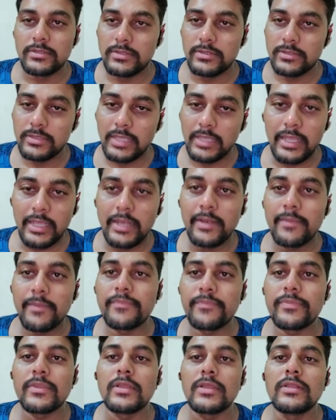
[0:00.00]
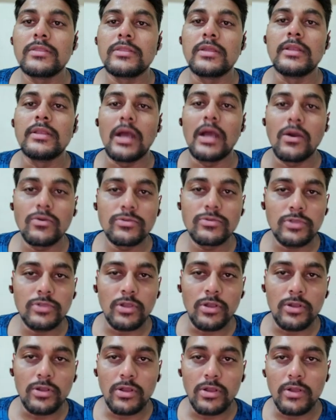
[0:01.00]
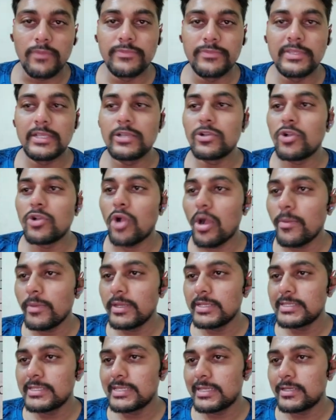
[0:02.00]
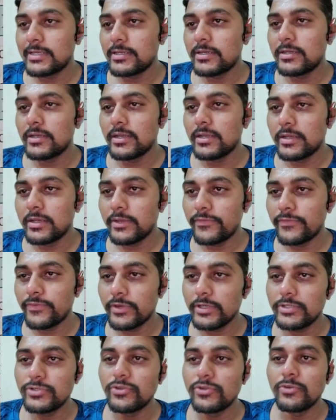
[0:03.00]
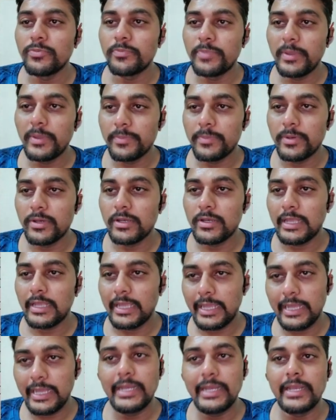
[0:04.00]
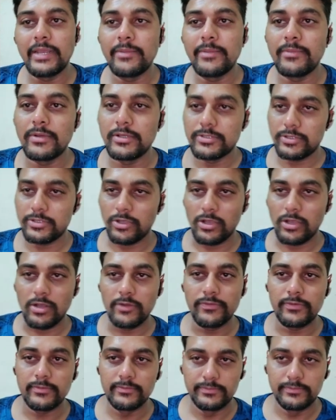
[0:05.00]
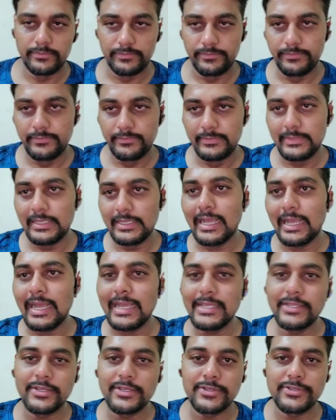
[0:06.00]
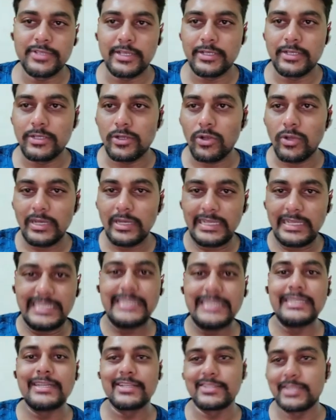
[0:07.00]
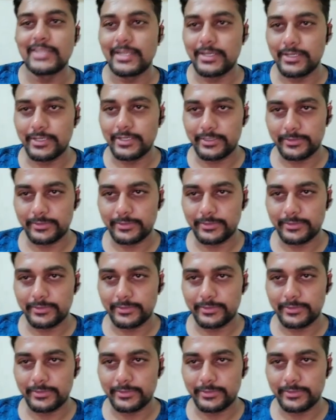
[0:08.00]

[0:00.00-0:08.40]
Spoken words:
Then the nouns of the common gender refer to people and animals of either gender or either gender,